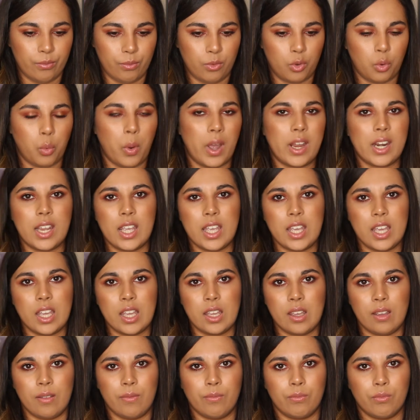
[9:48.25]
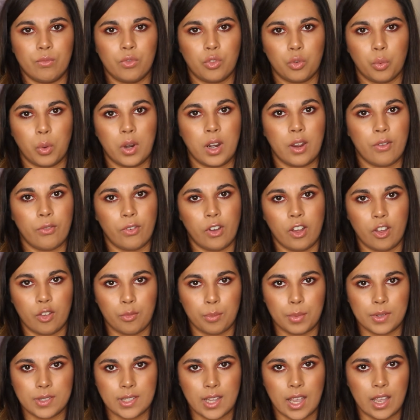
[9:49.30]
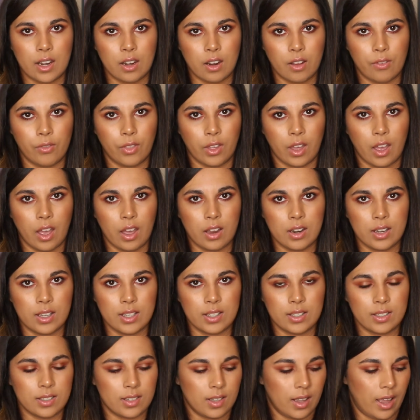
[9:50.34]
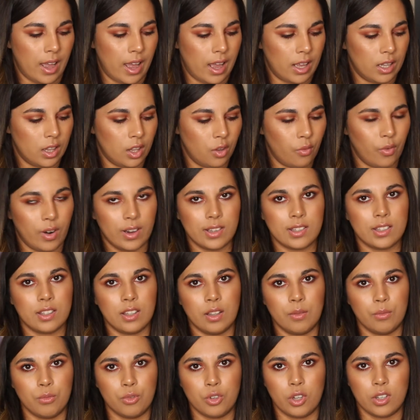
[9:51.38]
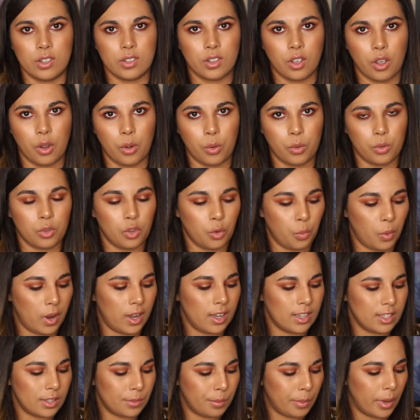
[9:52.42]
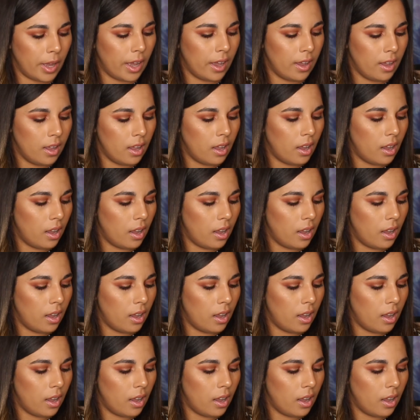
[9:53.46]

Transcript: 20-25% of the colours and the rest of them just go to waste. But